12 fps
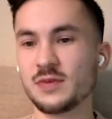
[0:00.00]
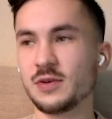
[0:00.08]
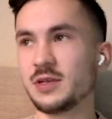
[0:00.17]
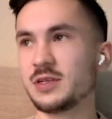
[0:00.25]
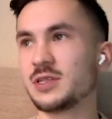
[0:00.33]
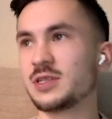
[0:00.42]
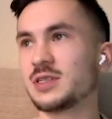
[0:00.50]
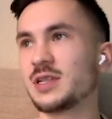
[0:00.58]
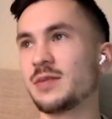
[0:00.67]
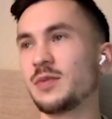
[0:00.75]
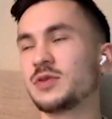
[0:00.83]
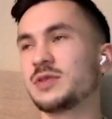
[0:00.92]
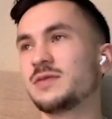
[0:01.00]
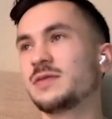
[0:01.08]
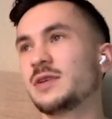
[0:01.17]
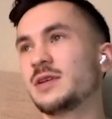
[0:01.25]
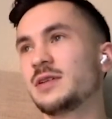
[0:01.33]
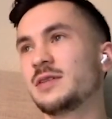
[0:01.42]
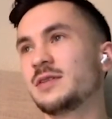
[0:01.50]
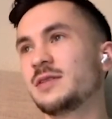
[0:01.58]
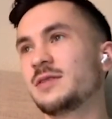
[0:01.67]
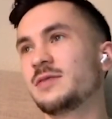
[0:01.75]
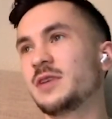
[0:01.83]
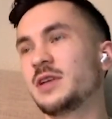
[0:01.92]
footage stop motion
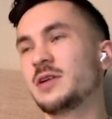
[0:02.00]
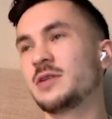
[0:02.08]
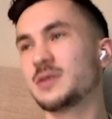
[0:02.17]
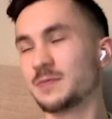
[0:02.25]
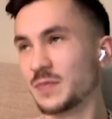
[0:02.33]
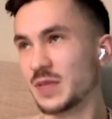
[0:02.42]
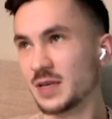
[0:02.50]
uh, videos